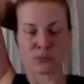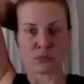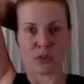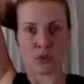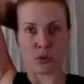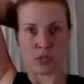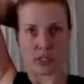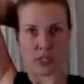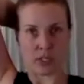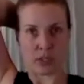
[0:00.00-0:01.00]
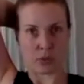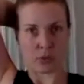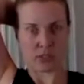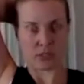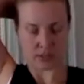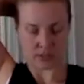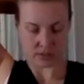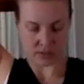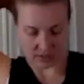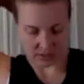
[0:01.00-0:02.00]
Okay,
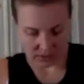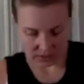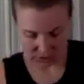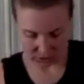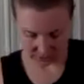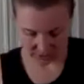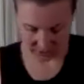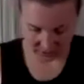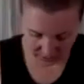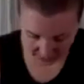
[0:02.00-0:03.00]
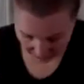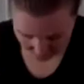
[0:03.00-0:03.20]
release. Set your strap to the side,